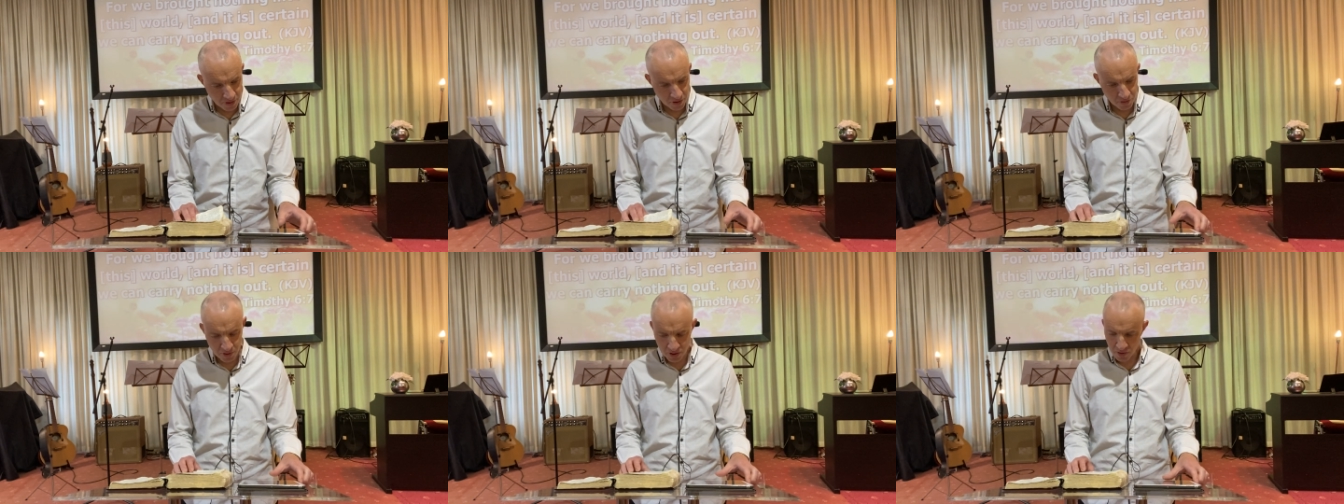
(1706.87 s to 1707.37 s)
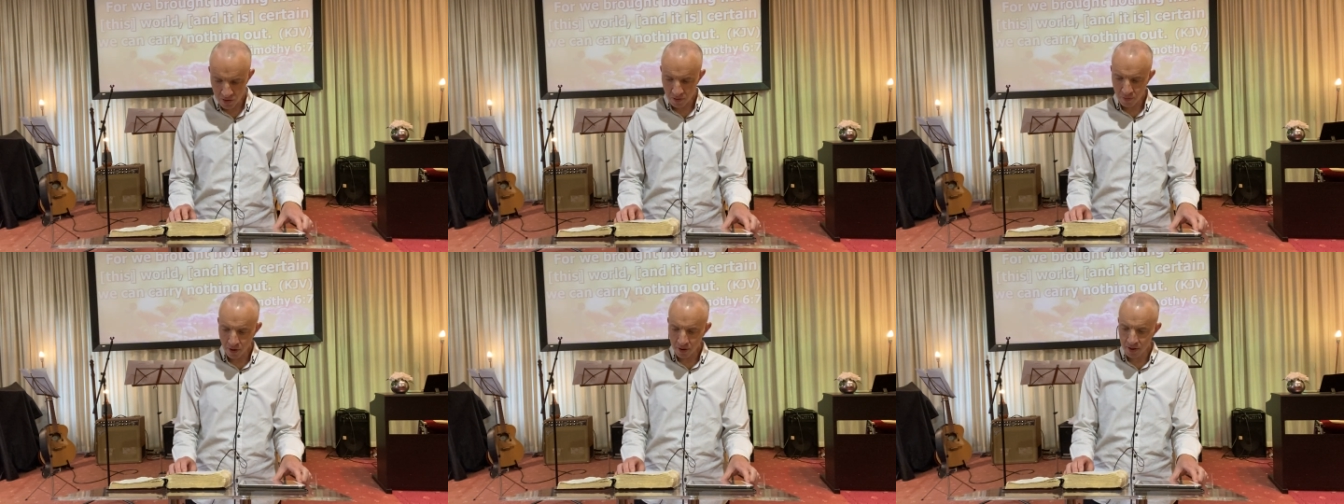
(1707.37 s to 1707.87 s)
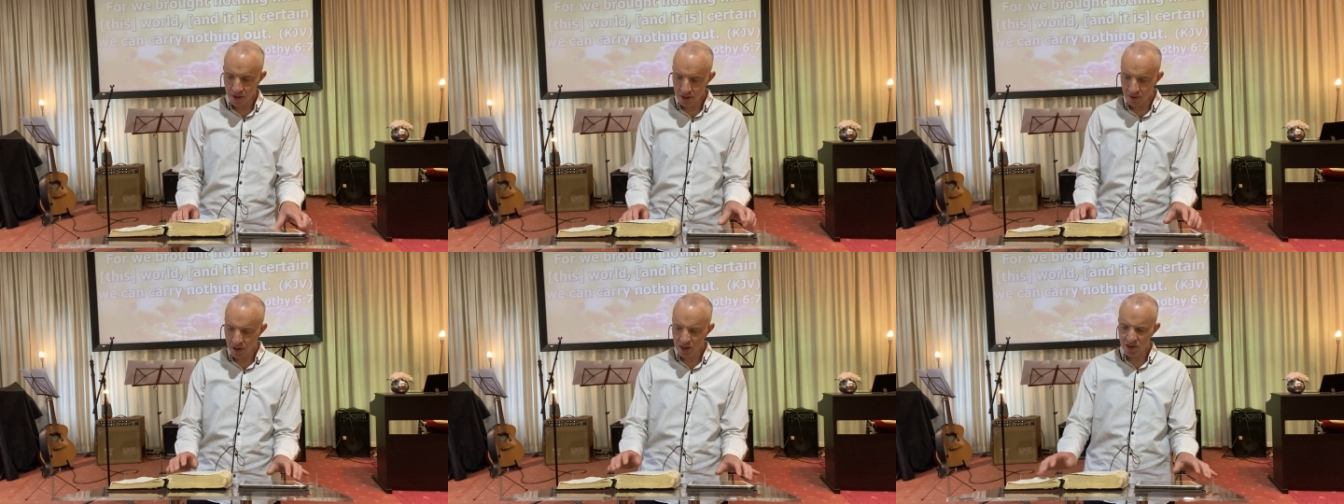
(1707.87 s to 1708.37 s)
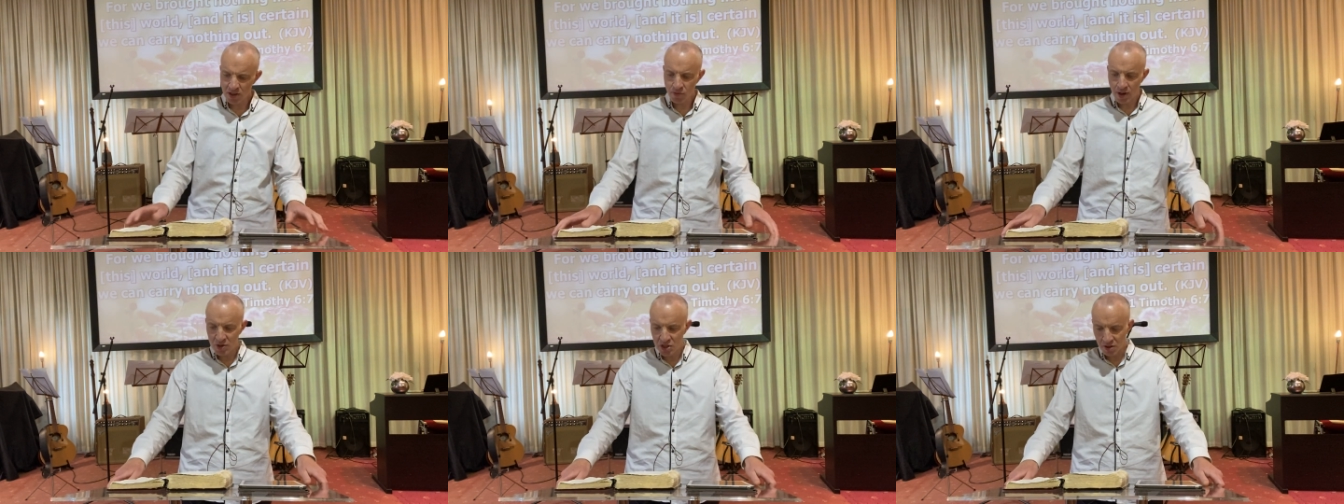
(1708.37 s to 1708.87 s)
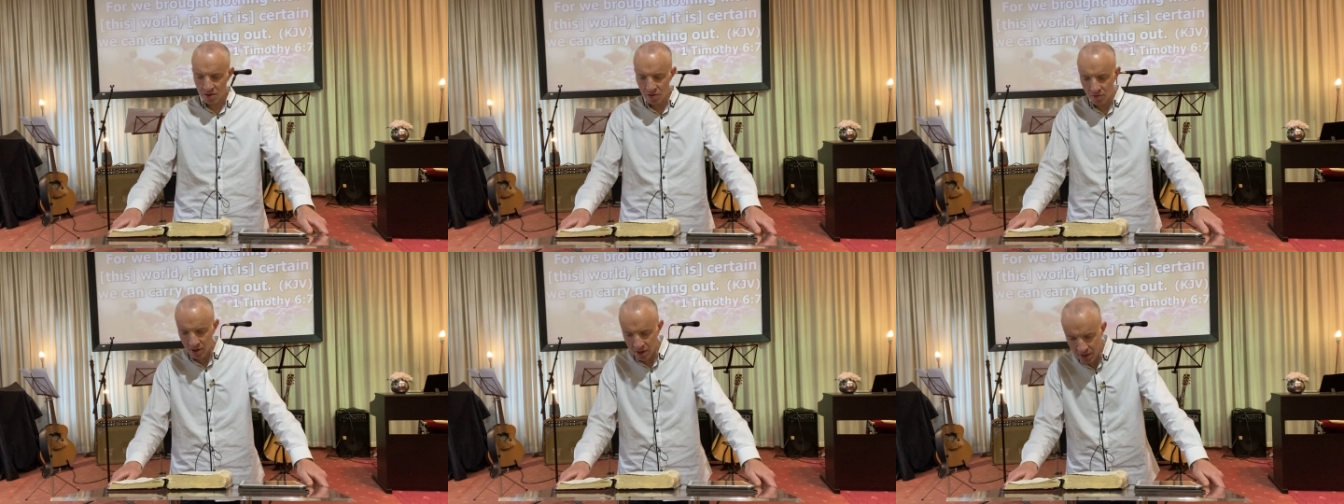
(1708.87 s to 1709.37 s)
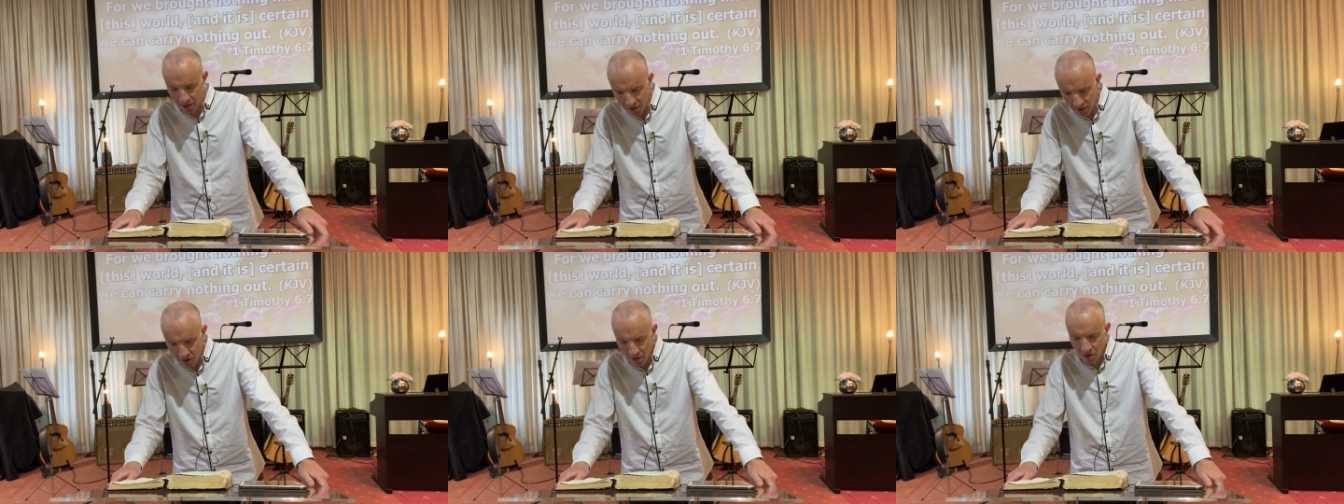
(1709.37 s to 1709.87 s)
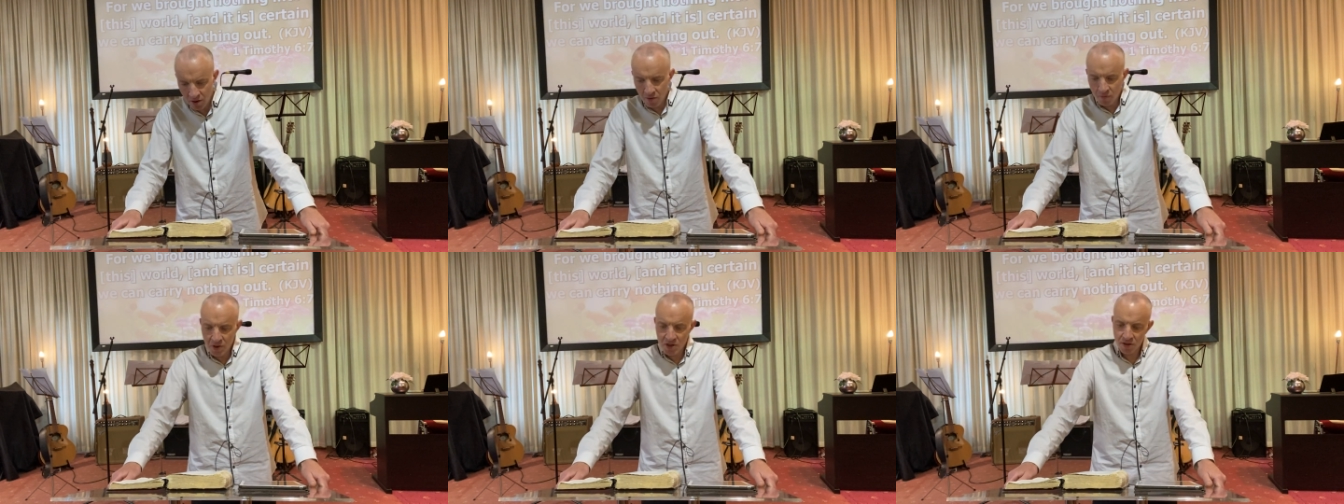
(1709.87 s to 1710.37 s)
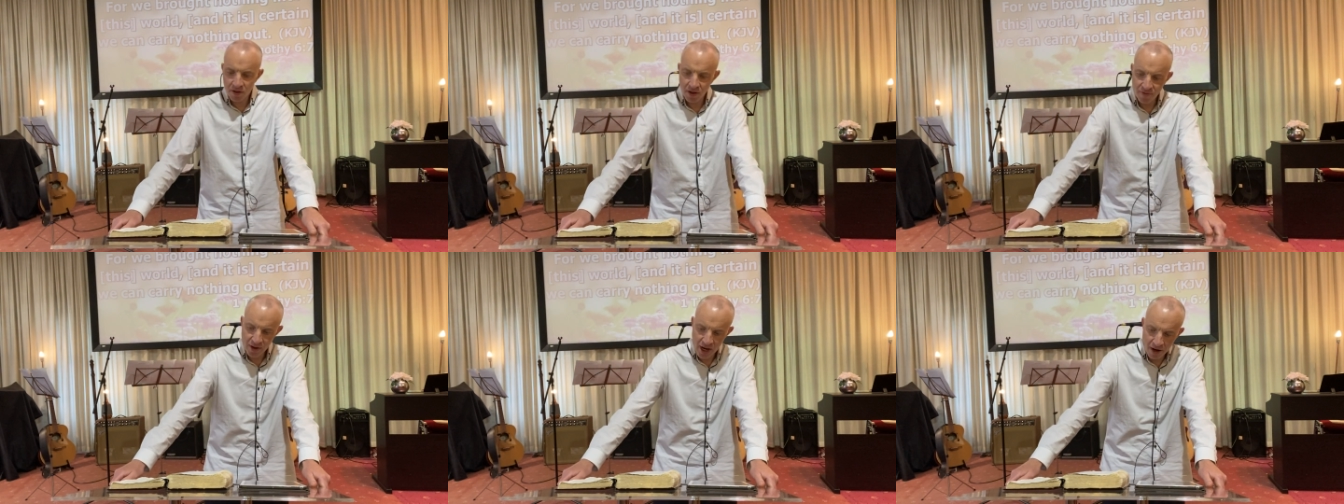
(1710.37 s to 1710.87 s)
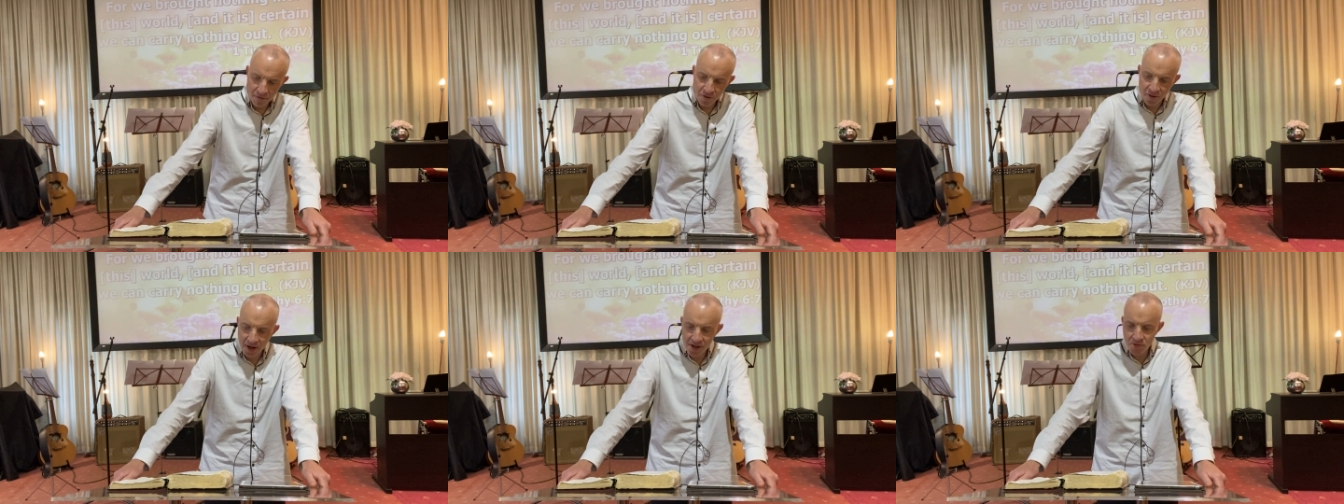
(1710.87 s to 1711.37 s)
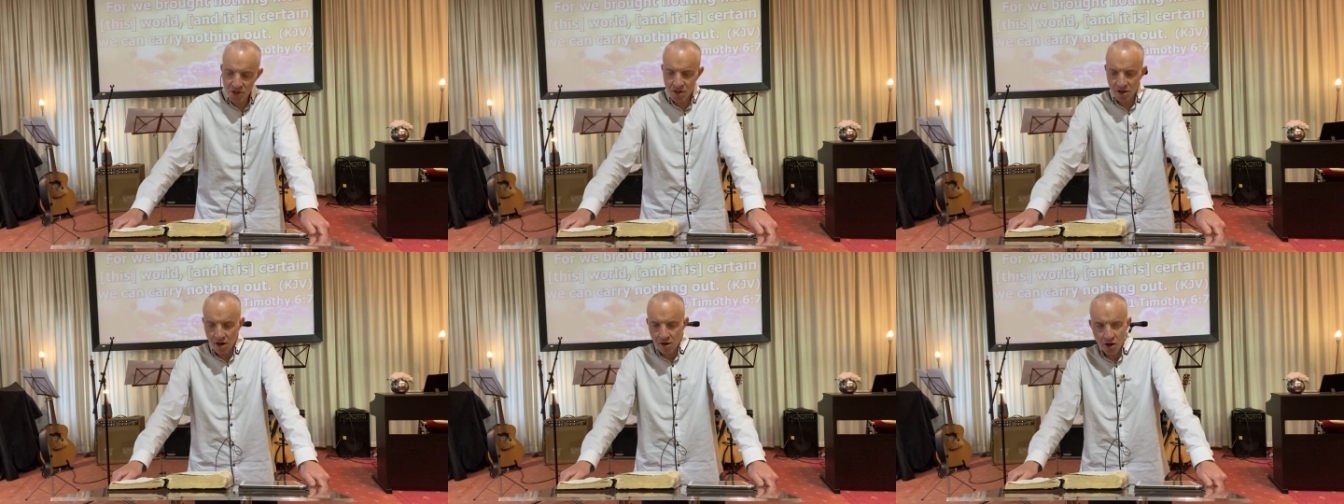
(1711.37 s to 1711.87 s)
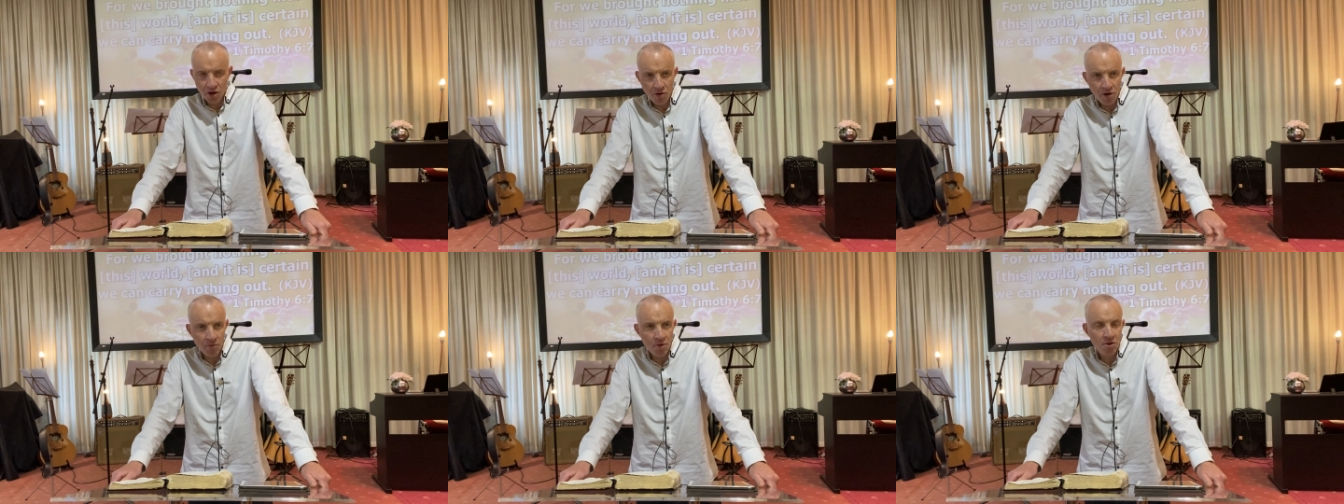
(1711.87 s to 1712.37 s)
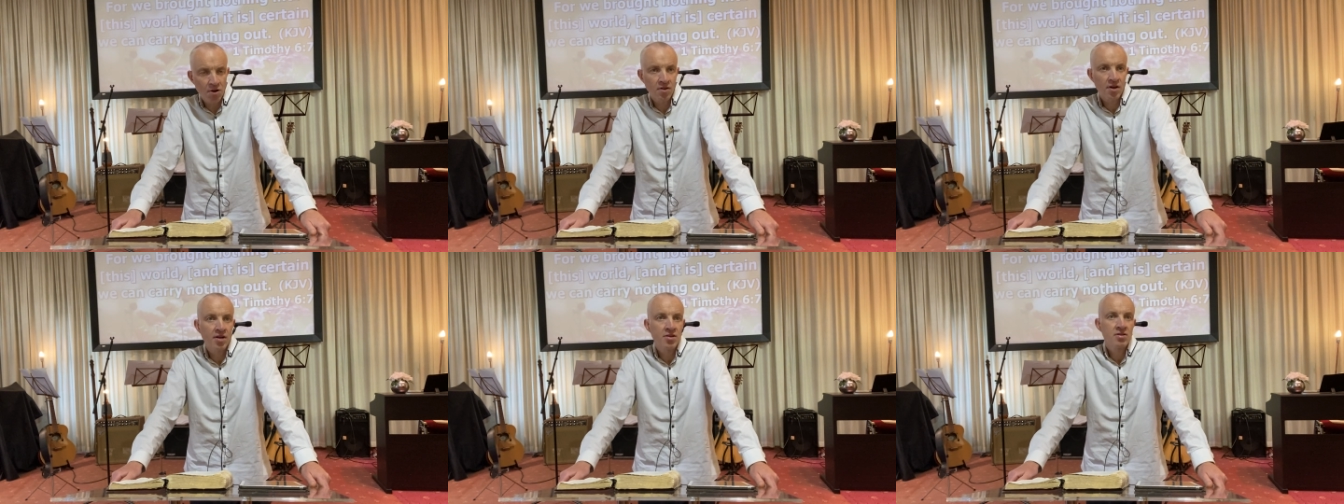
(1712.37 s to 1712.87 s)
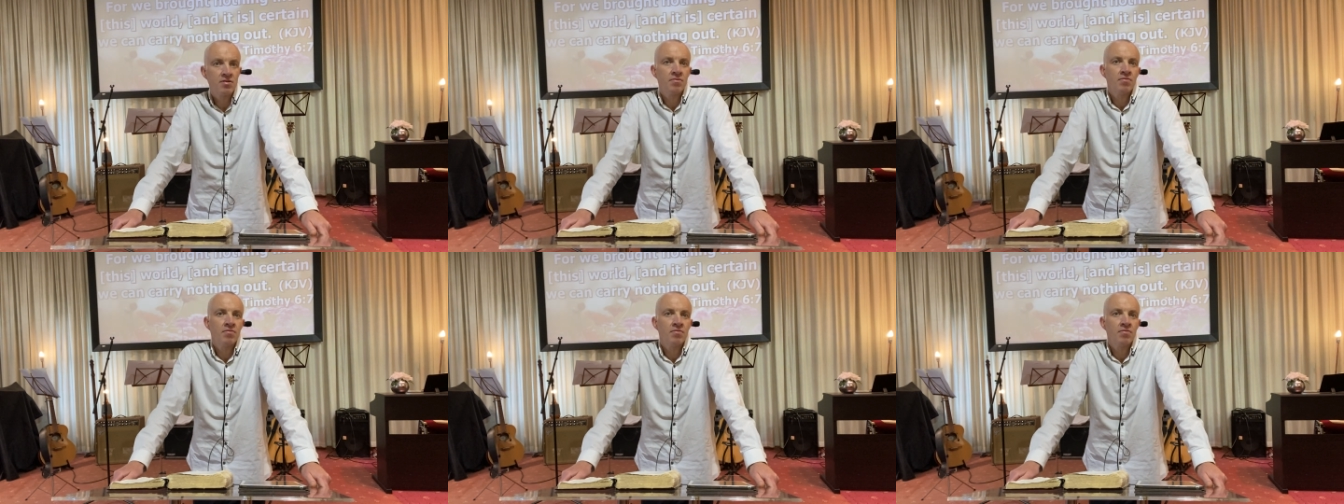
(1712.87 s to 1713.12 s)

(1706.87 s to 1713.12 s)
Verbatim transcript: So it's, it's important then, and that's, that's why we shouldn't really, we shouldn't, if we have things, we should honour God with our things.